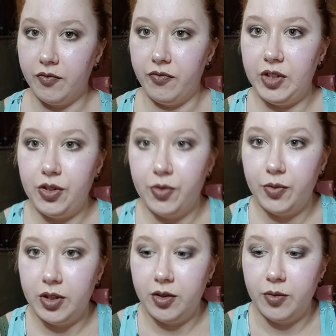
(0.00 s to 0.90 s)

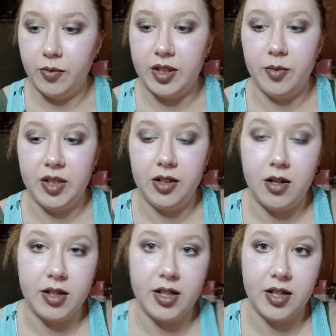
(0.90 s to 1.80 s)
view without me
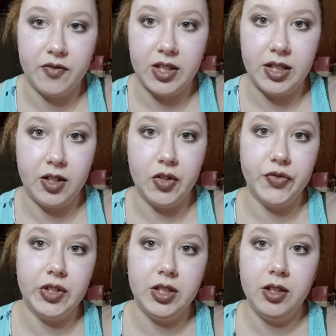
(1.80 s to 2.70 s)
knocking everything
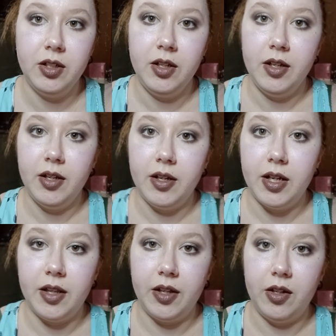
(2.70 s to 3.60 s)
over.
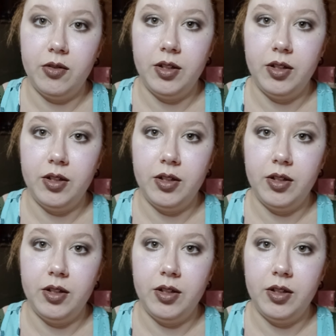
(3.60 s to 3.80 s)
Hello?